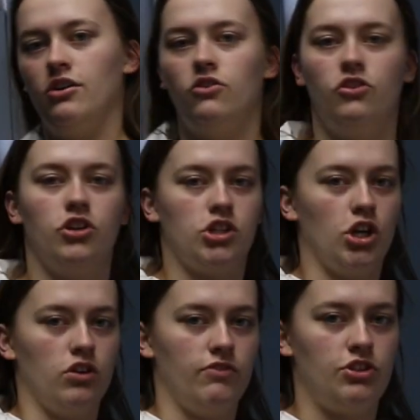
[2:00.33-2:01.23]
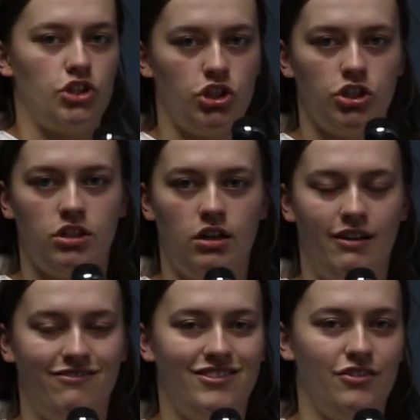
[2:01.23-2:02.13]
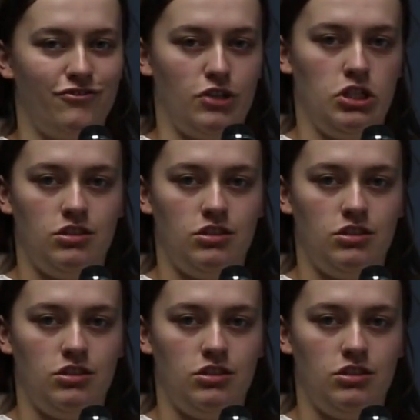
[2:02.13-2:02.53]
the curvature of the front